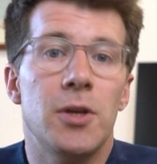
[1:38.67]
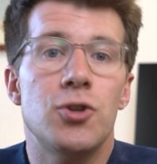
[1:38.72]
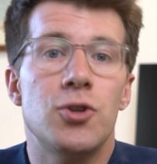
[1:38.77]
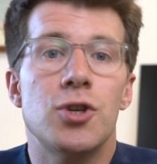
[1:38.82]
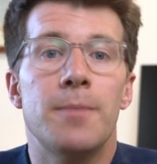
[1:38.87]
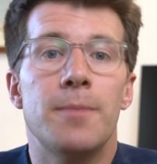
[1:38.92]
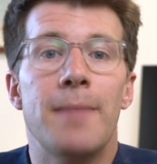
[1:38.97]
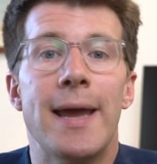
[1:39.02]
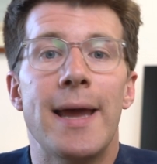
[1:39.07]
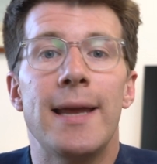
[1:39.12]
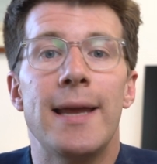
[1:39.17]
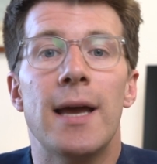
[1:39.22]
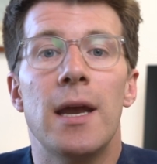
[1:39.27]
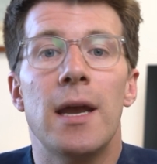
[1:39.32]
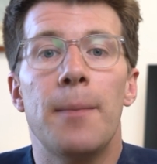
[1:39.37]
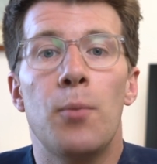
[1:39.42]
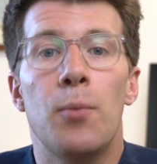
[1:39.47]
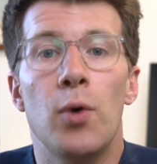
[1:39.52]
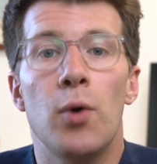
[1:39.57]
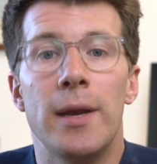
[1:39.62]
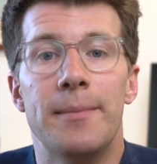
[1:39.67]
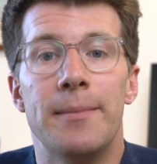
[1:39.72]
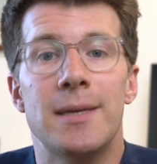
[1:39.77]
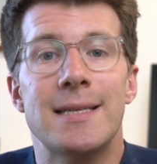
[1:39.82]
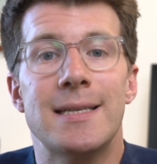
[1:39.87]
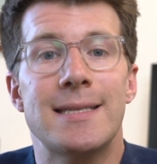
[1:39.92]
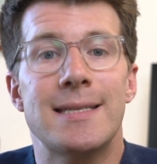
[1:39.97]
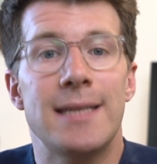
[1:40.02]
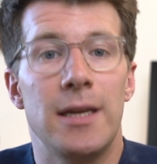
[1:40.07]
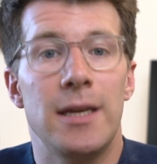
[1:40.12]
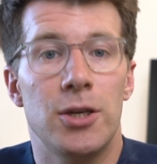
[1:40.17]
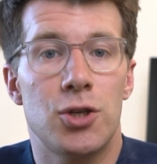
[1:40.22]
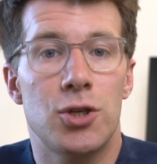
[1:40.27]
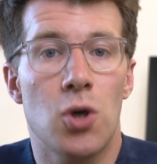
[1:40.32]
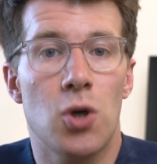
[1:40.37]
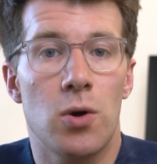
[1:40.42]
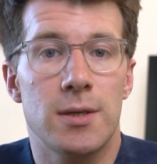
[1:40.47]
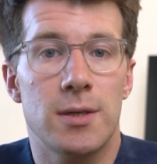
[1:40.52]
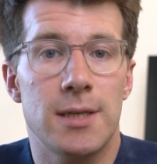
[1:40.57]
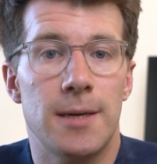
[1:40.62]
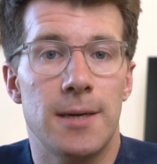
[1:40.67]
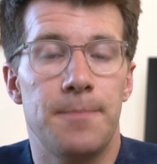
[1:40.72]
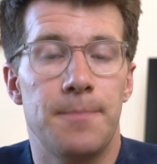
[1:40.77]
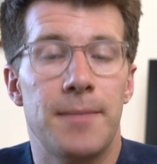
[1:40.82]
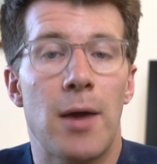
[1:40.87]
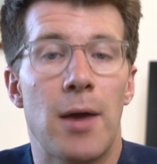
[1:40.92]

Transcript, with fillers: you should make an appointment to see your doctor.